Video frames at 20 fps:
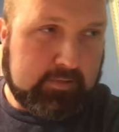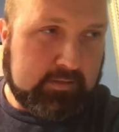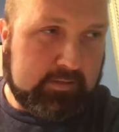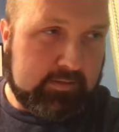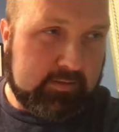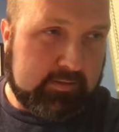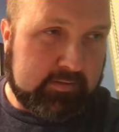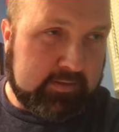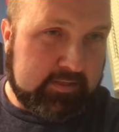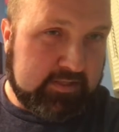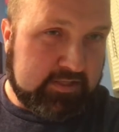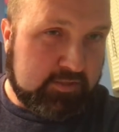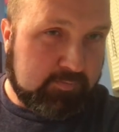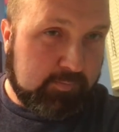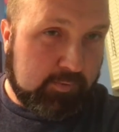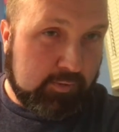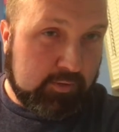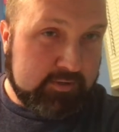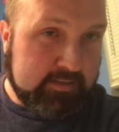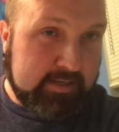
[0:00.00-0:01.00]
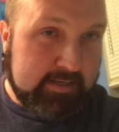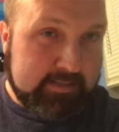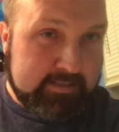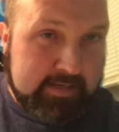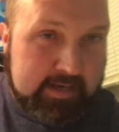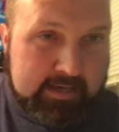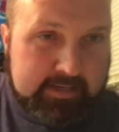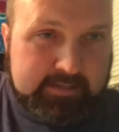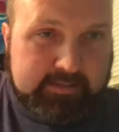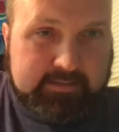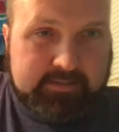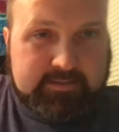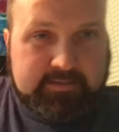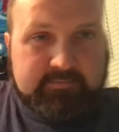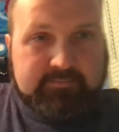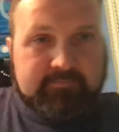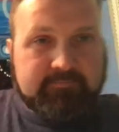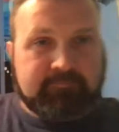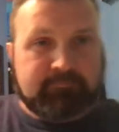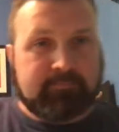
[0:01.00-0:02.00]
the Sports Antagonist.
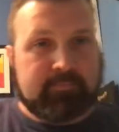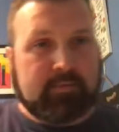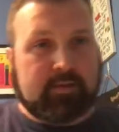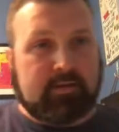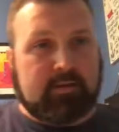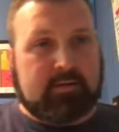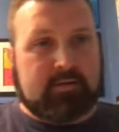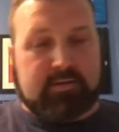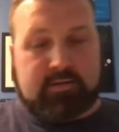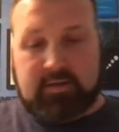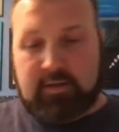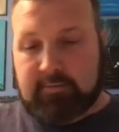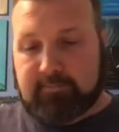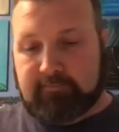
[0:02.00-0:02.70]
So